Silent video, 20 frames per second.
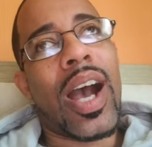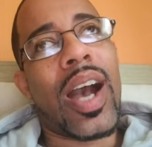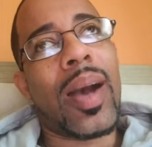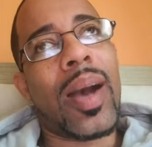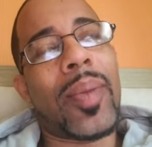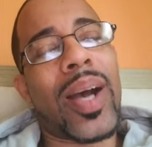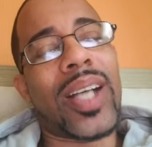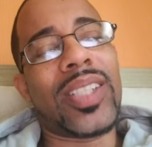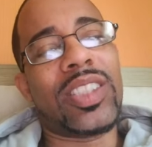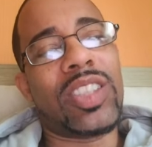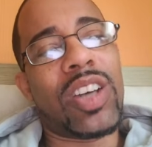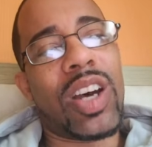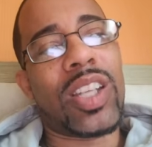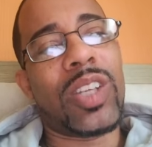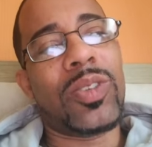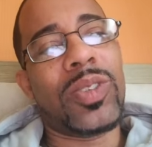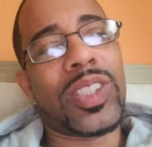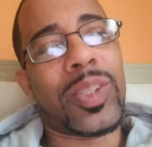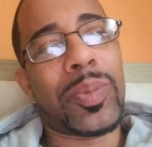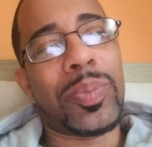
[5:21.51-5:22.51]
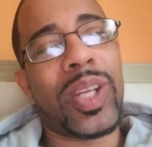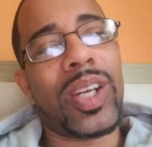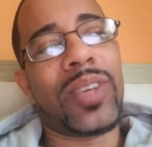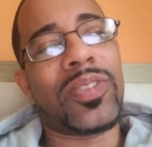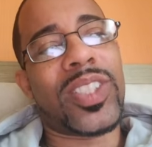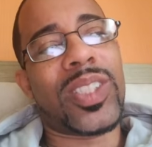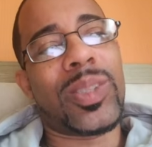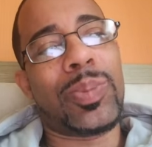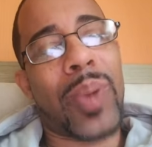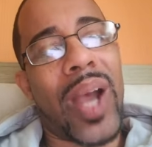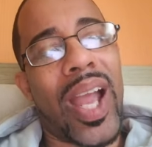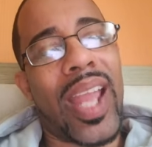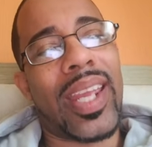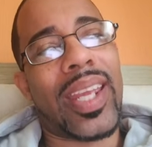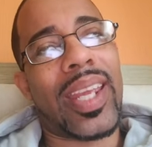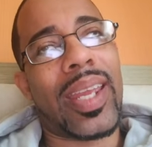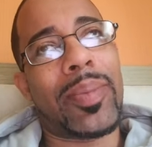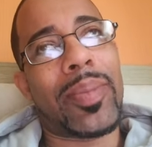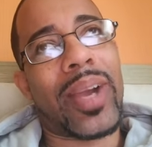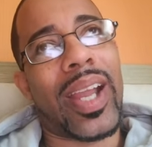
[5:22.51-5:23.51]
um, I saw there was a bit of a
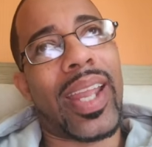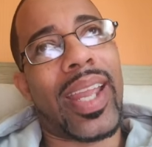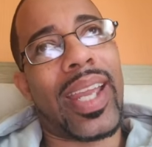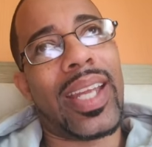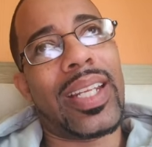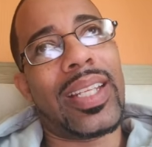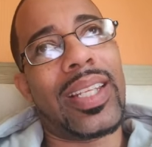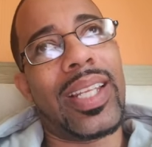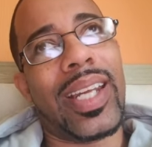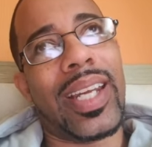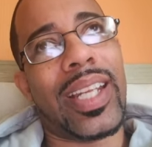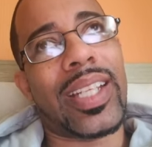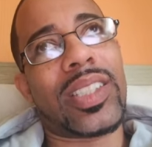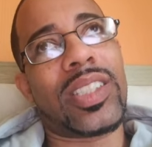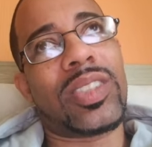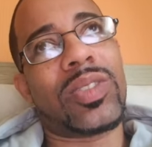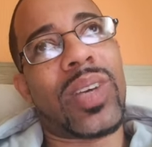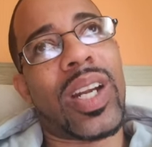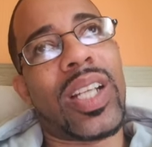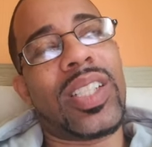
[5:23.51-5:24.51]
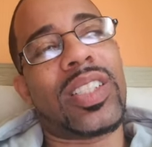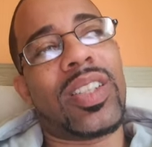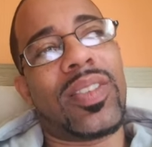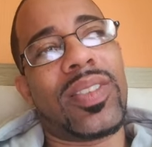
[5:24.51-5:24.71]
spike in my analytics, right?